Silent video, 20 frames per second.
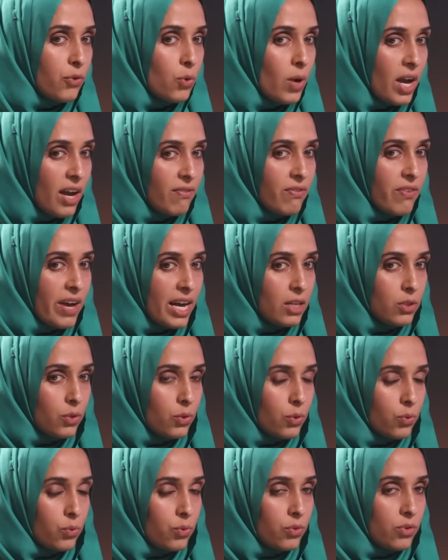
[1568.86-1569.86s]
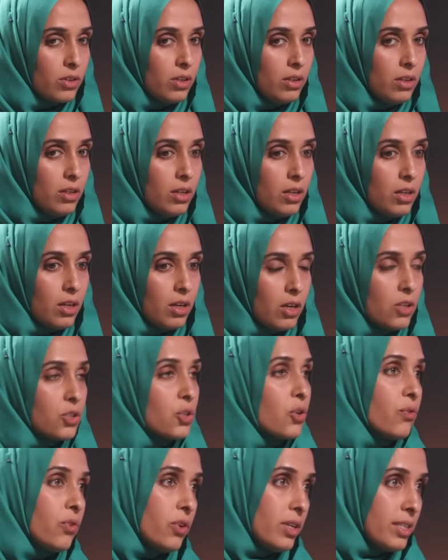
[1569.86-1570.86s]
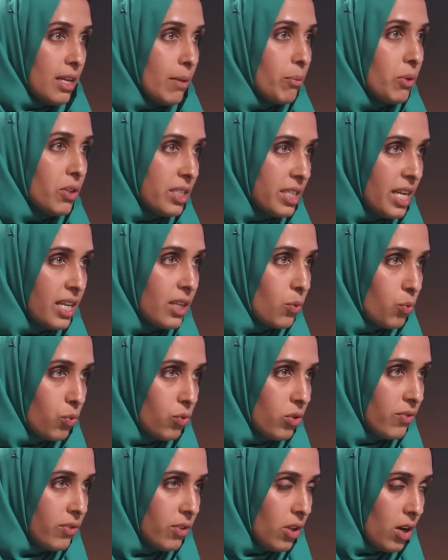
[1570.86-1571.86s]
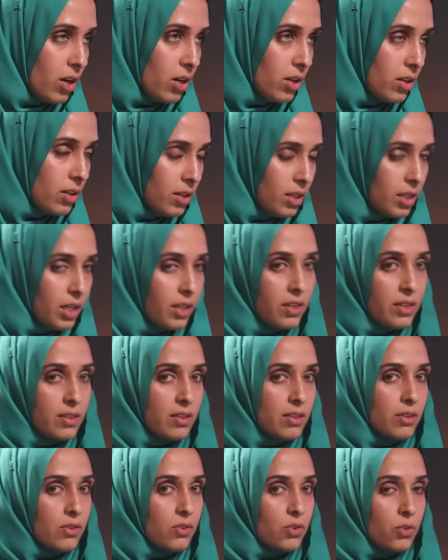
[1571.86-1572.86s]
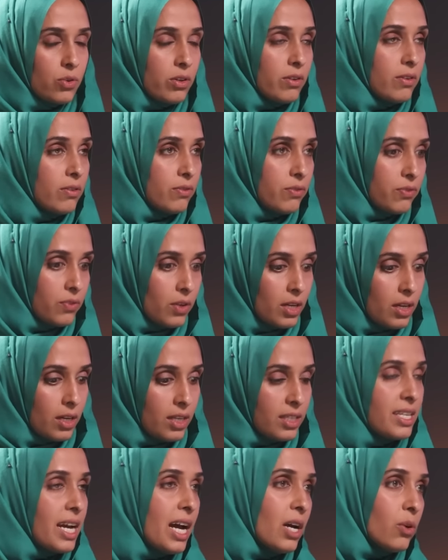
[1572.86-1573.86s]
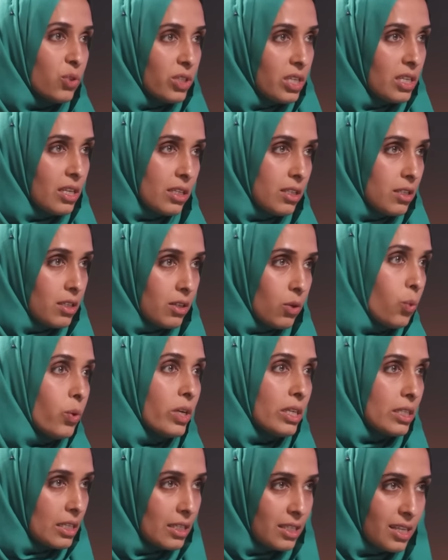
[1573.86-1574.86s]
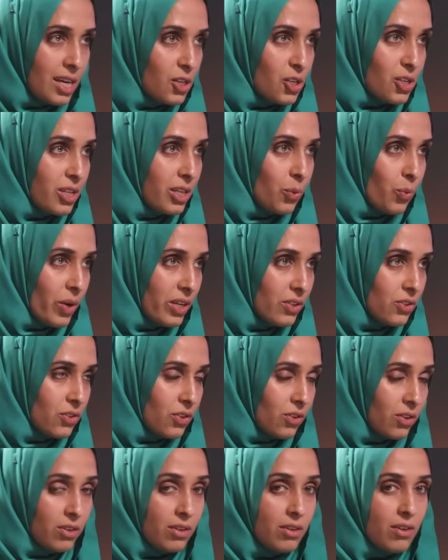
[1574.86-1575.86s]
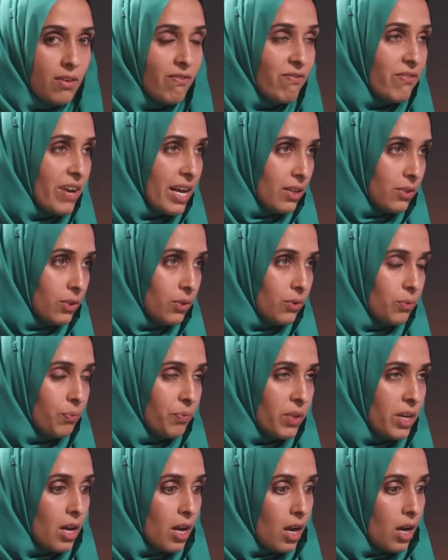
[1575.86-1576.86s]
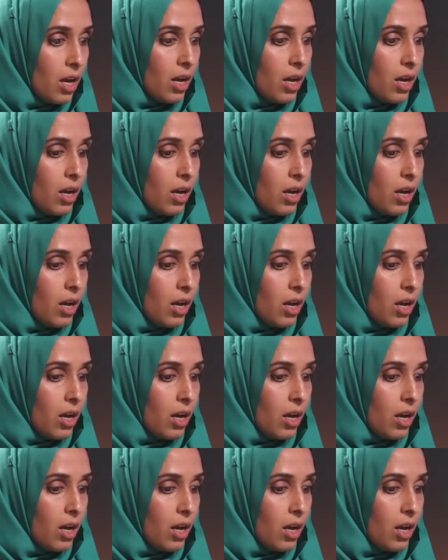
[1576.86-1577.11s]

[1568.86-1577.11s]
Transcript: if you have values. So, for example, let's take the rule of law. Yeah. This is sort of touted as a quintessentially Western value. Mm